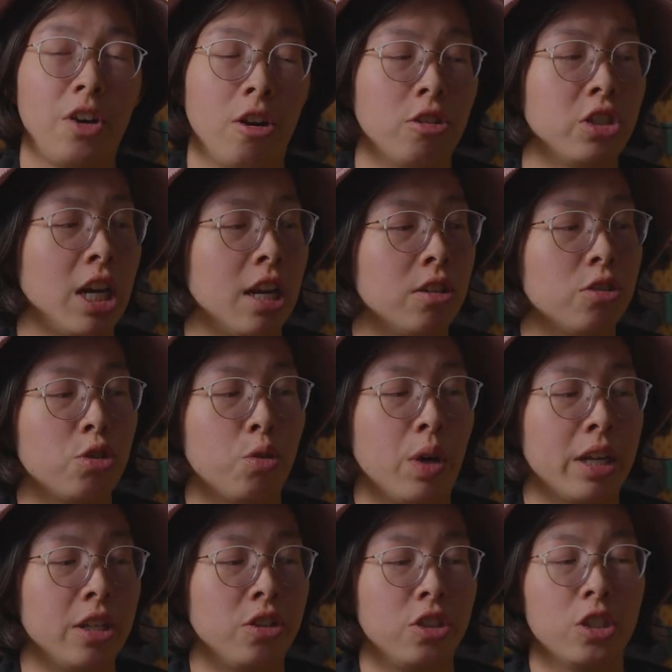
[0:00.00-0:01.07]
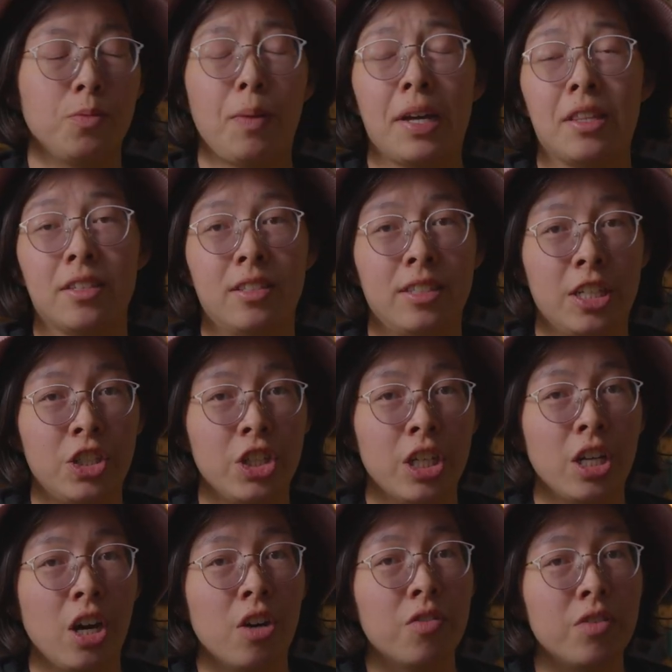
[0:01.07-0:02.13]
air channels created just by the
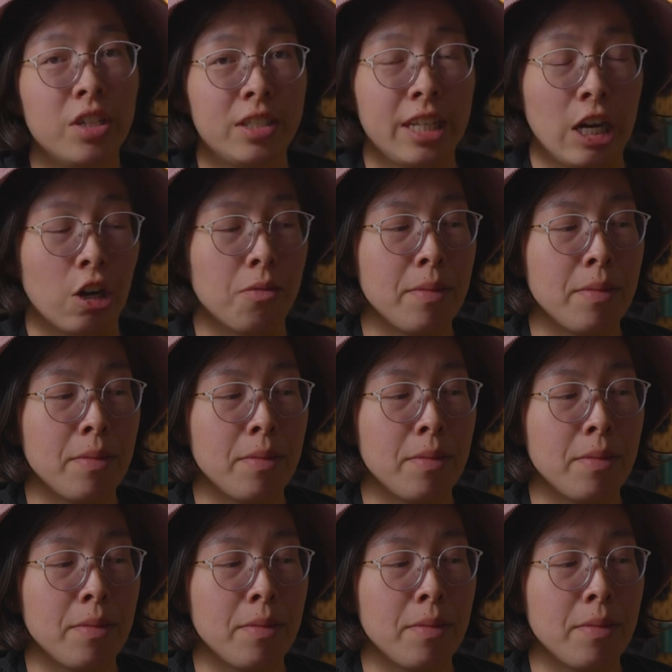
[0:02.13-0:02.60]
stitching of this air